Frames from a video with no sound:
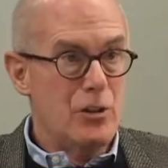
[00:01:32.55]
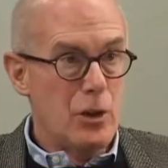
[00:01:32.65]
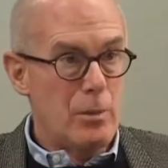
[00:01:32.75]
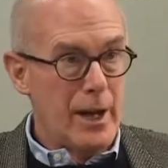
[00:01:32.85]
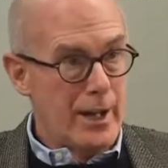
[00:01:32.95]

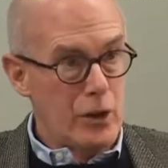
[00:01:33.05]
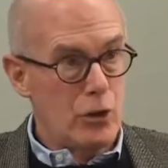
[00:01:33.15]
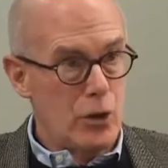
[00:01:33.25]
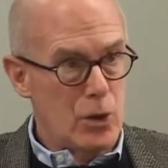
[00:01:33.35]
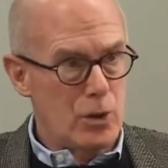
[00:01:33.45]
So by
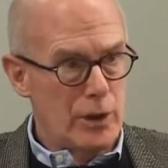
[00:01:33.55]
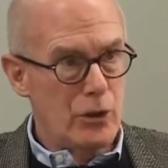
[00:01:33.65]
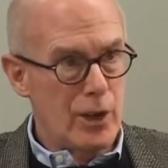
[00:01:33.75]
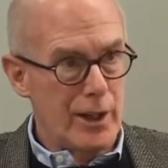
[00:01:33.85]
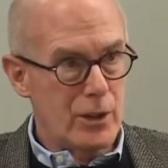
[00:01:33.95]

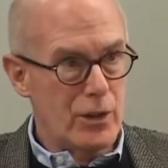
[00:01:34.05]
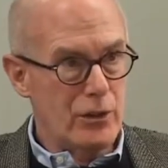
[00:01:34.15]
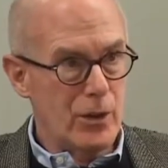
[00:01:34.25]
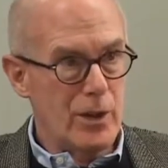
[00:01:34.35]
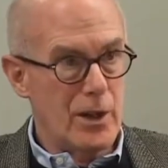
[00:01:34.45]
controlling
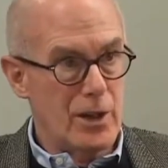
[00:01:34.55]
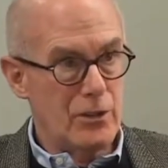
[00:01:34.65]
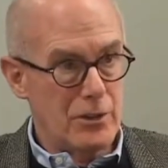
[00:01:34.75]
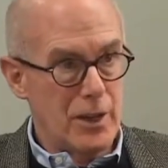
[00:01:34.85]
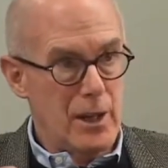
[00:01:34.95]

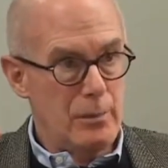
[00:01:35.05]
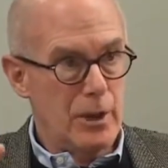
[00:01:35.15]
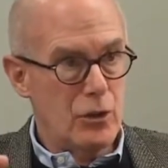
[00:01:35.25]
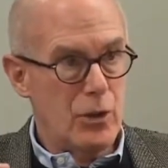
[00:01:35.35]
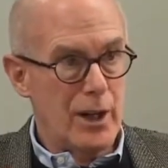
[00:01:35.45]
triglycerides and
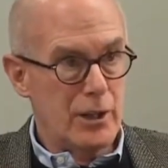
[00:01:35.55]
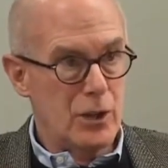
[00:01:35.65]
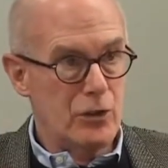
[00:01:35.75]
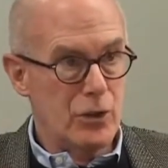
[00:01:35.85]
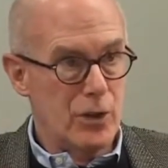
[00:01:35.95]
keeping your
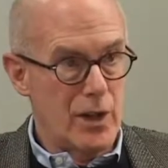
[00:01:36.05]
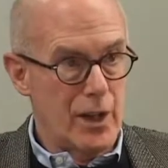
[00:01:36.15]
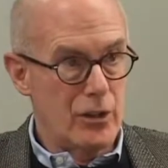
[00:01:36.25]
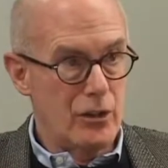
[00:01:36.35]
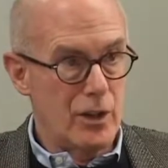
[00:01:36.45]

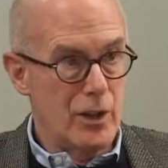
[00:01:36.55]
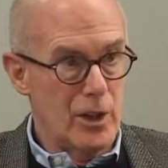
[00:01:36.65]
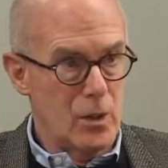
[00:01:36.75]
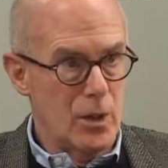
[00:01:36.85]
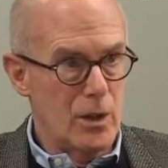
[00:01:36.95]
triglycerides
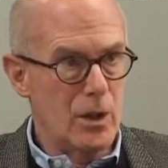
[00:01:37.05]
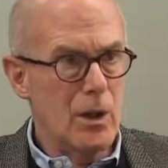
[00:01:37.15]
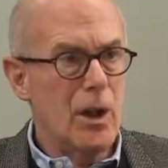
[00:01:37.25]
lower,